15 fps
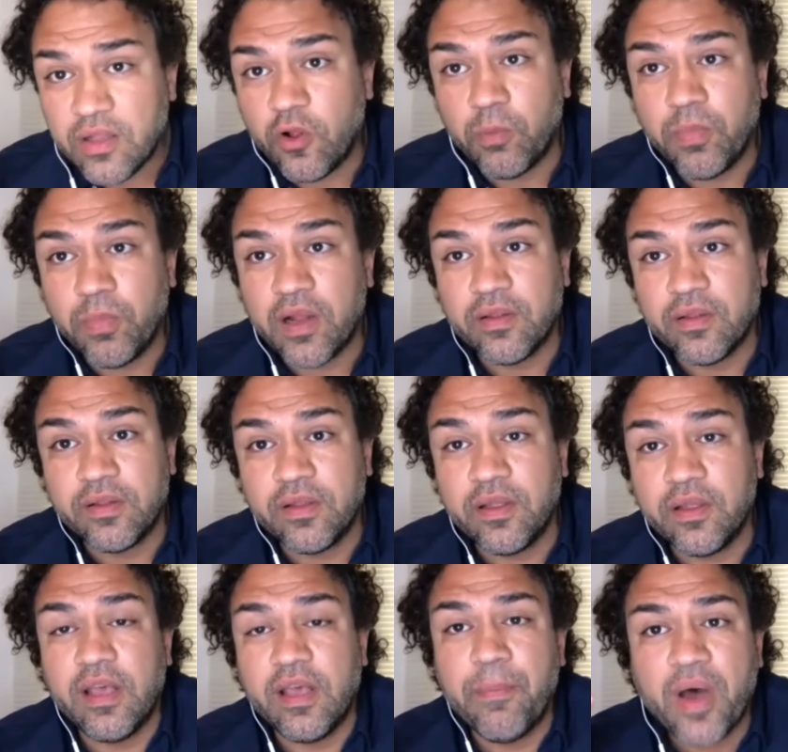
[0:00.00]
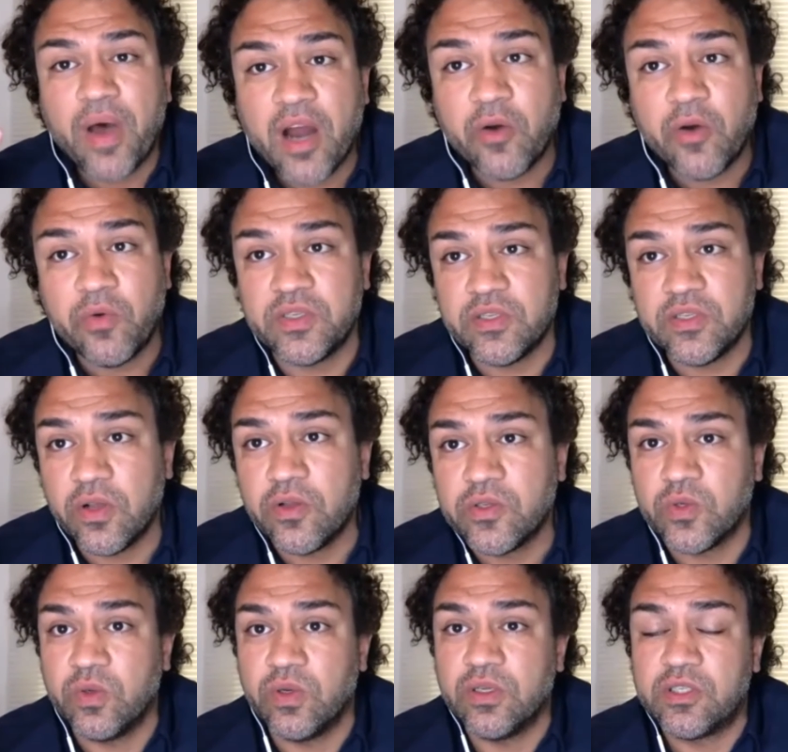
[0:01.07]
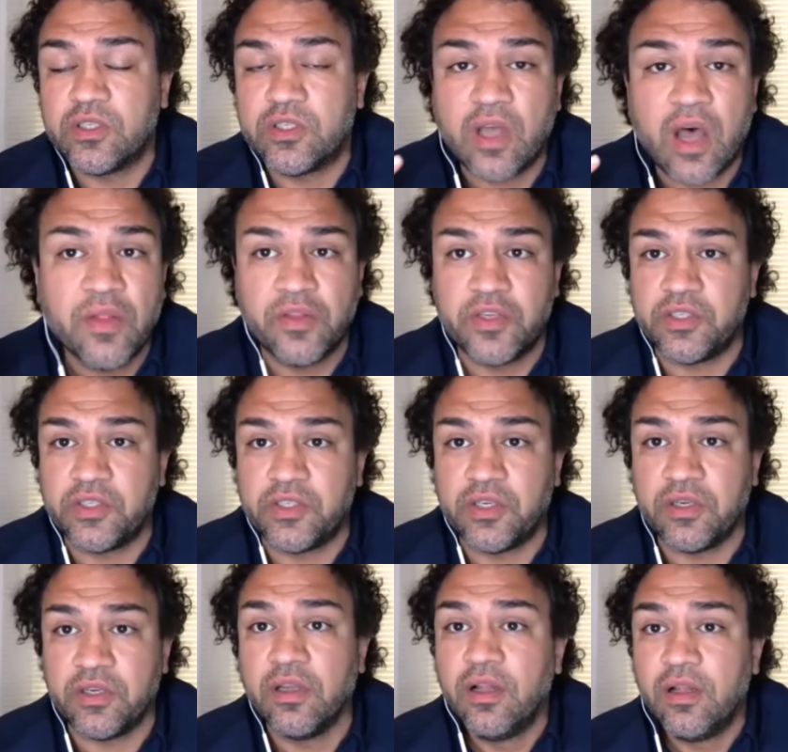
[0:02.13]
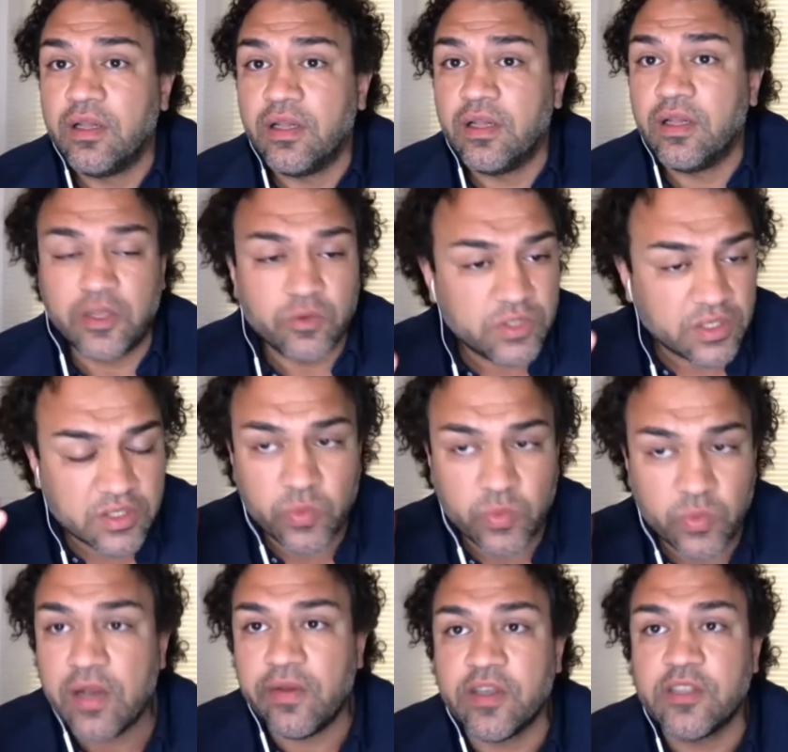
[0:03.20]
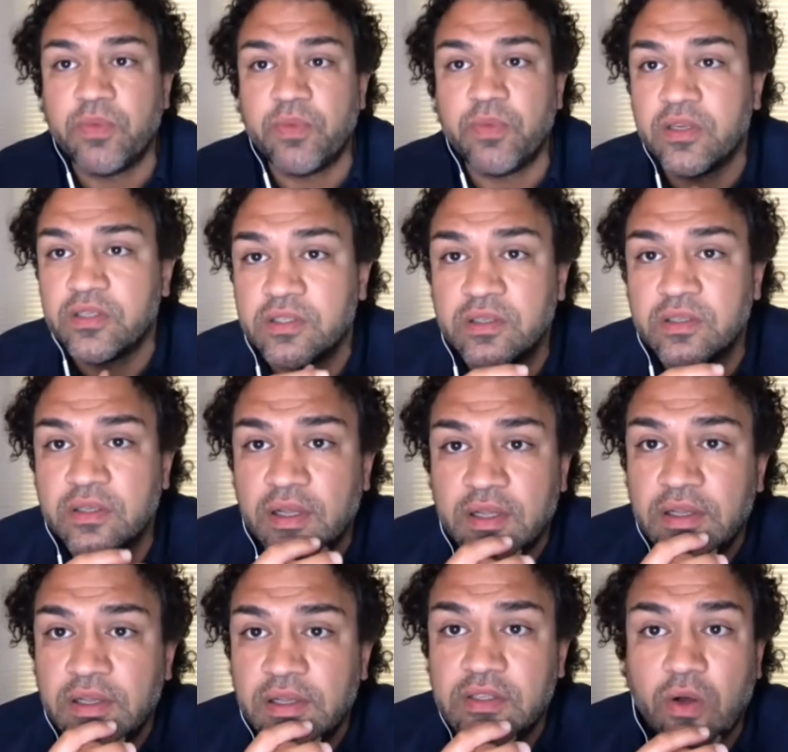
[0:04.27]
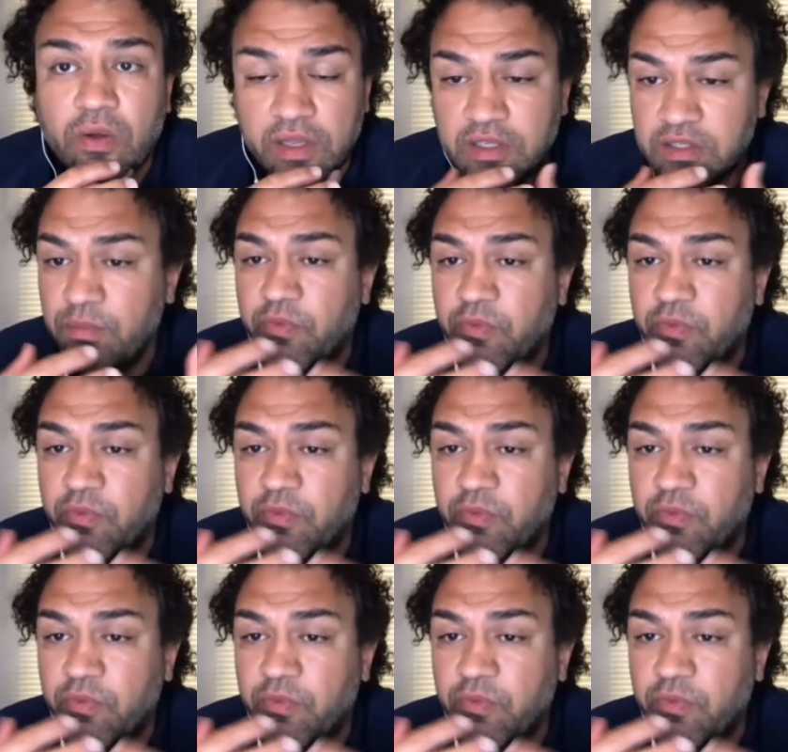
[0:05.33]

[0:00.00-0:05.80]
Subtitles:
Cold blooded. The hypocrisy is also astonishing, like you just greatly expressed. It's in